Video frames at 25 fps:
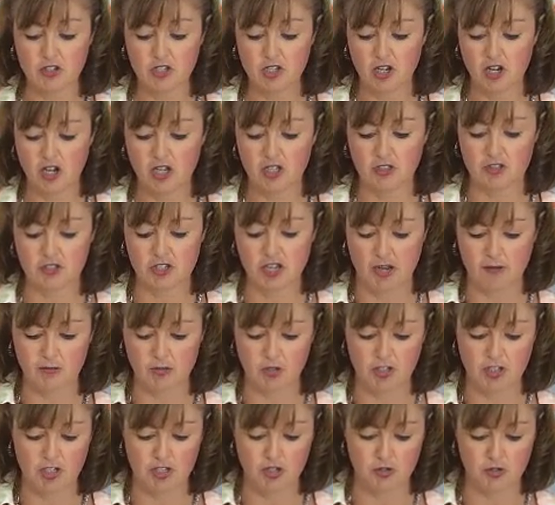colors I'm
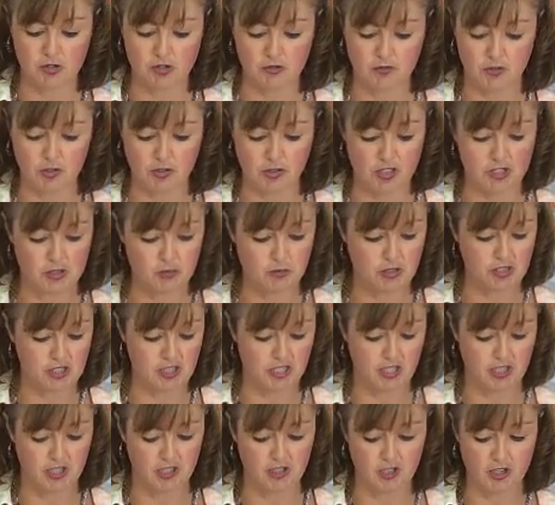going to use for this
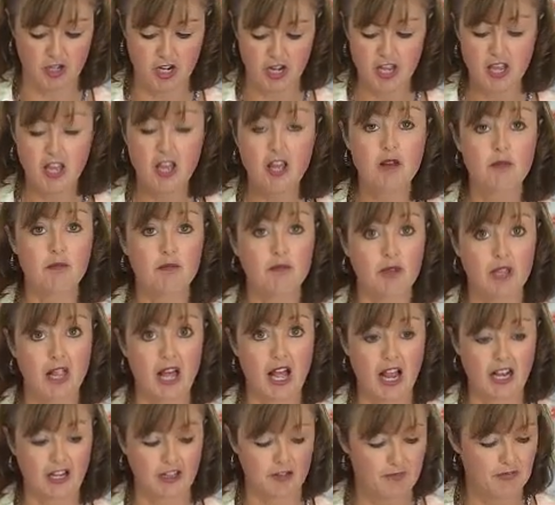particular
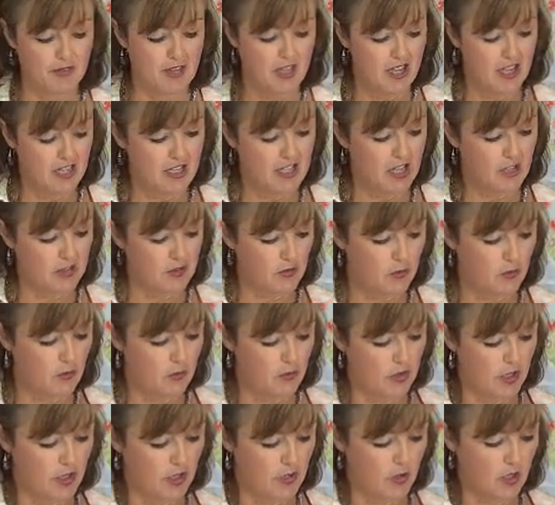block. Now
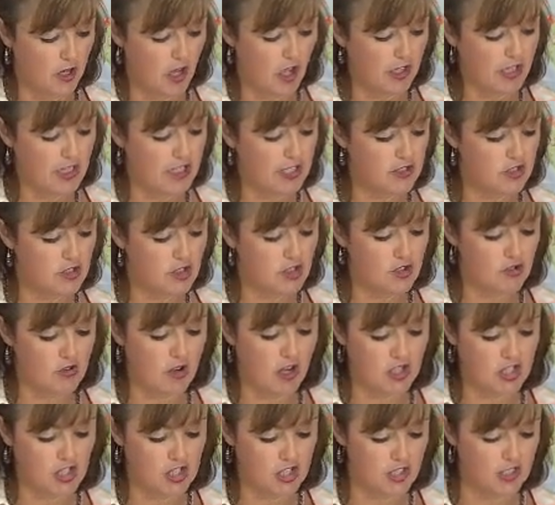the cutting
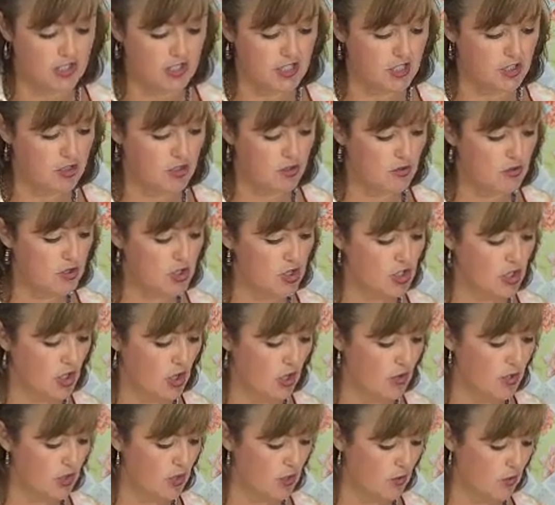instructions do
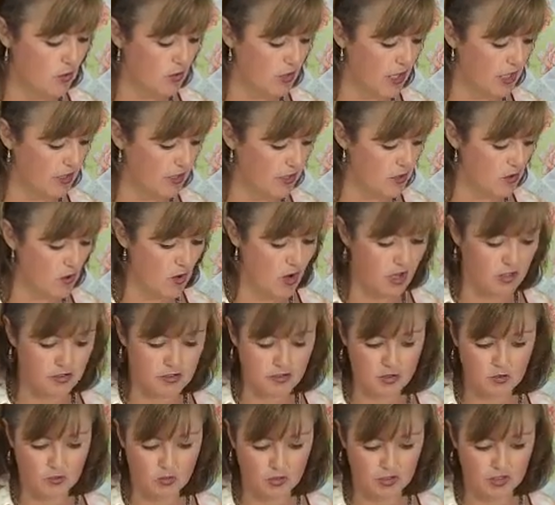show you that you
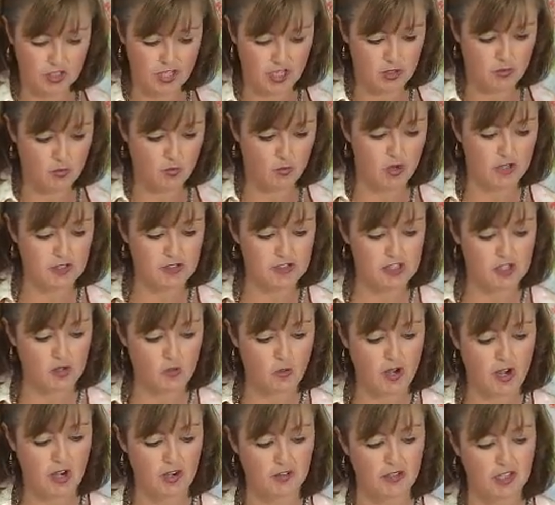also will need 1
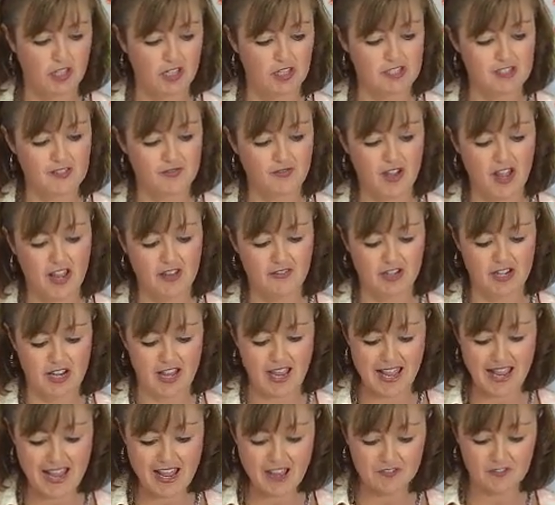square that is
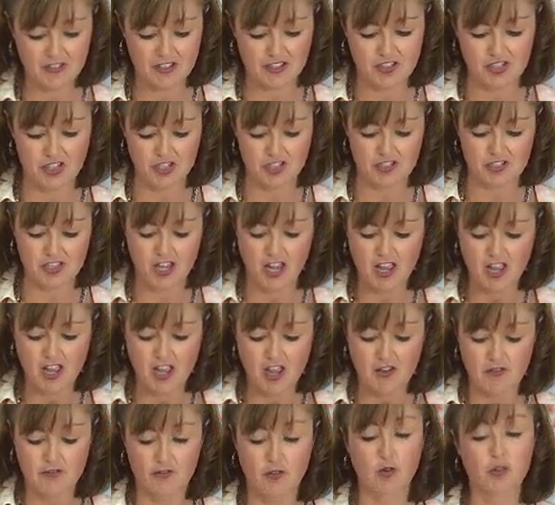5.5 inches
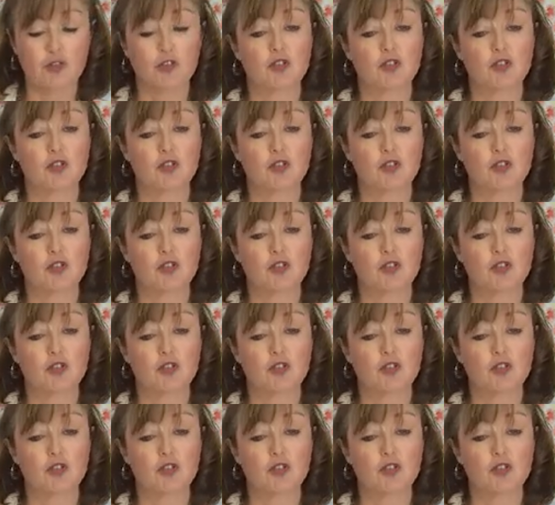for the